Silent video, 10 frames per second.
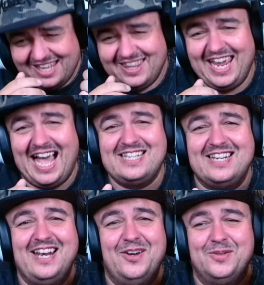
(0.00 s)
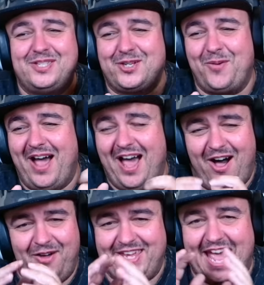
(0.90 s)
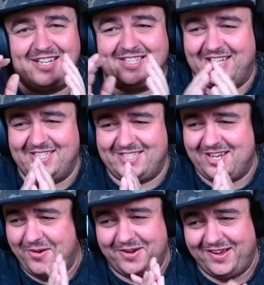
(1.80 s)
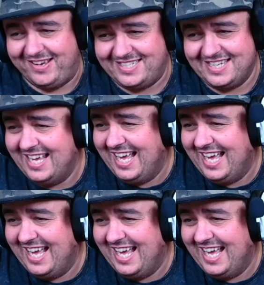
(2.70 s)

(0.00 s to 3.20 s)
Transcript: They added a little squirt. Oh, the editing is so good.